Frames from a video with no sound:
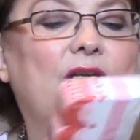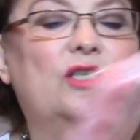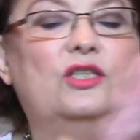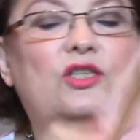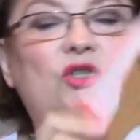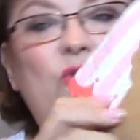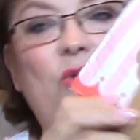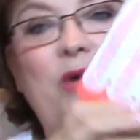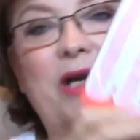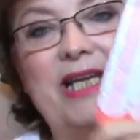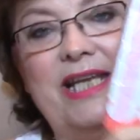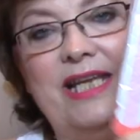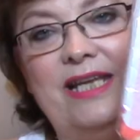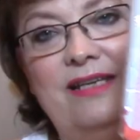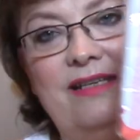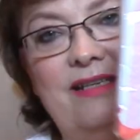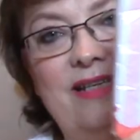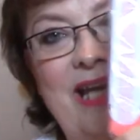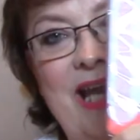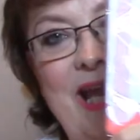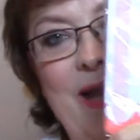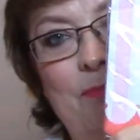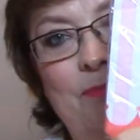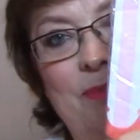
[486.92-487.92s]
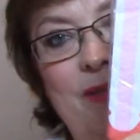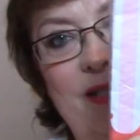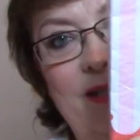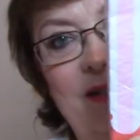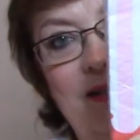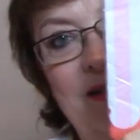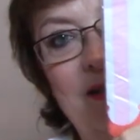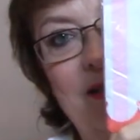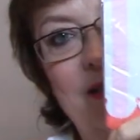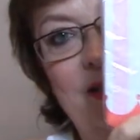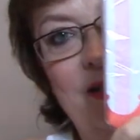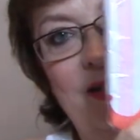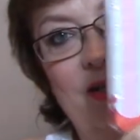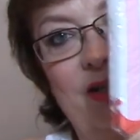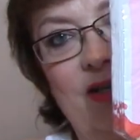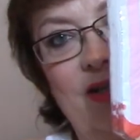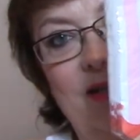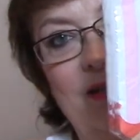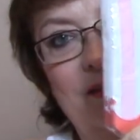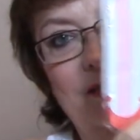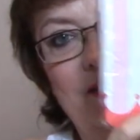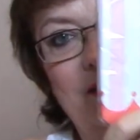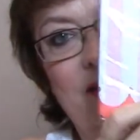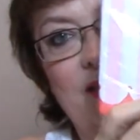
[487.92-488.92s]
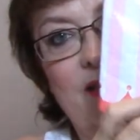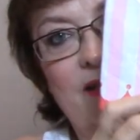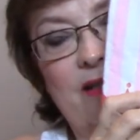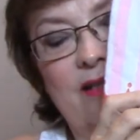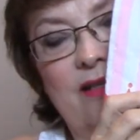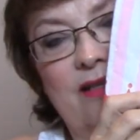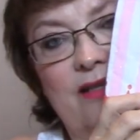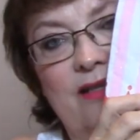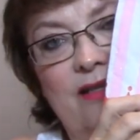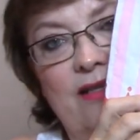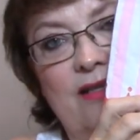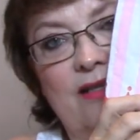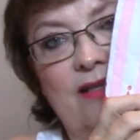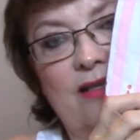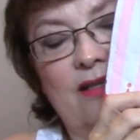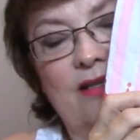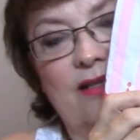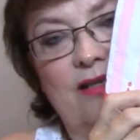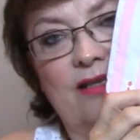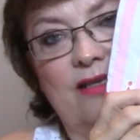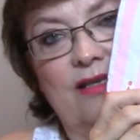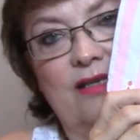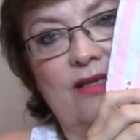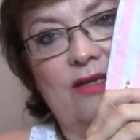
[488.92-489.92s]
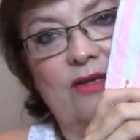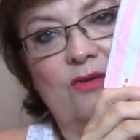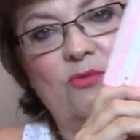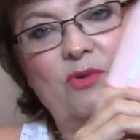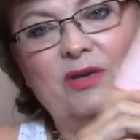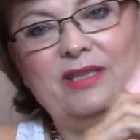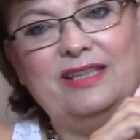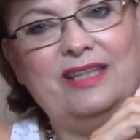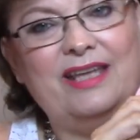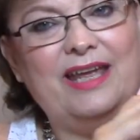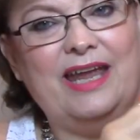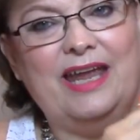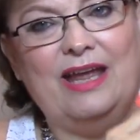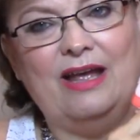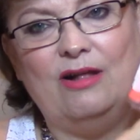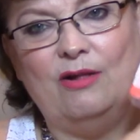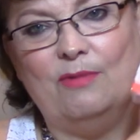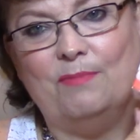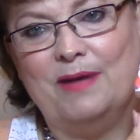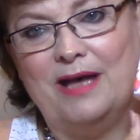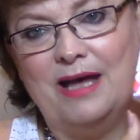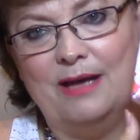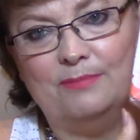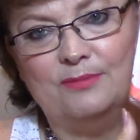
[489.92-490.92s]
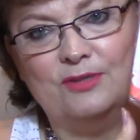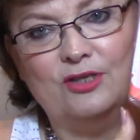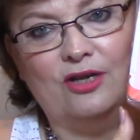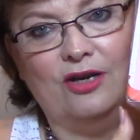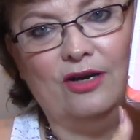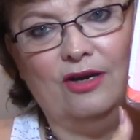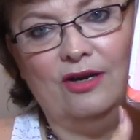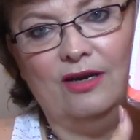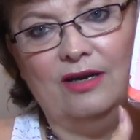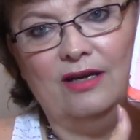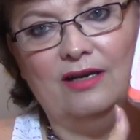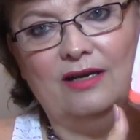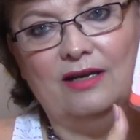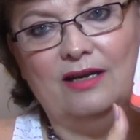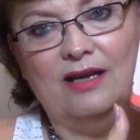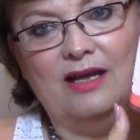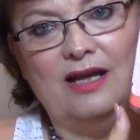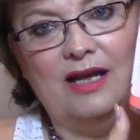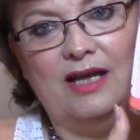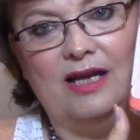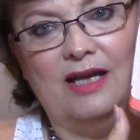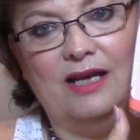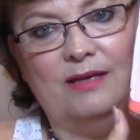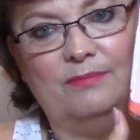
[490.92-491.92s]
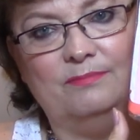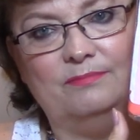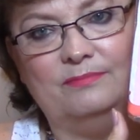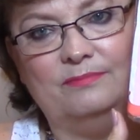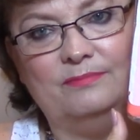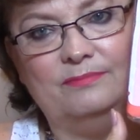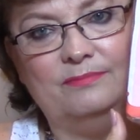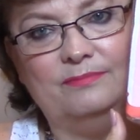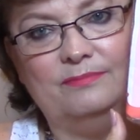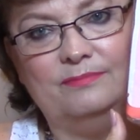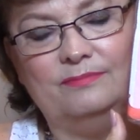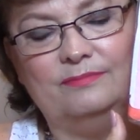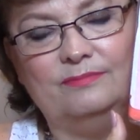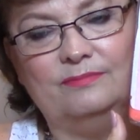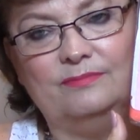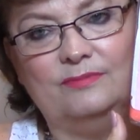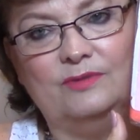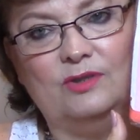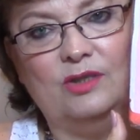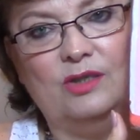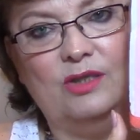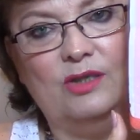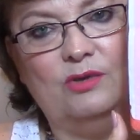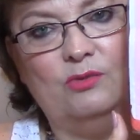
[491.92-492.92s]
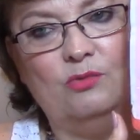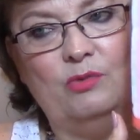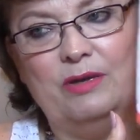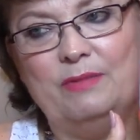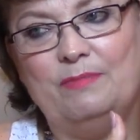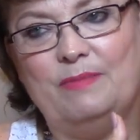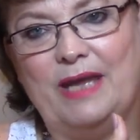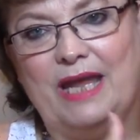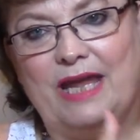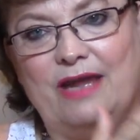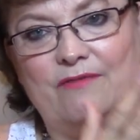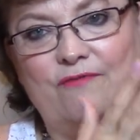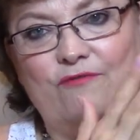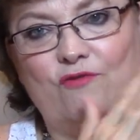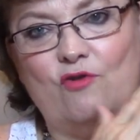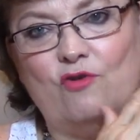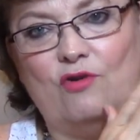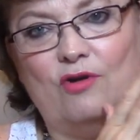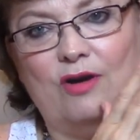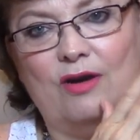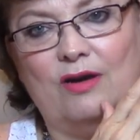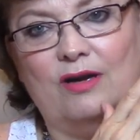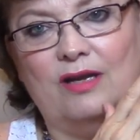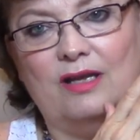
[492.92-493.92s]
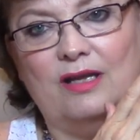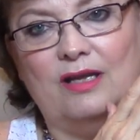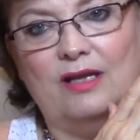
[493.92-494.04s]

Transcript: 20 napkins in here. What the hell, Pop Sugar? Um, we pay for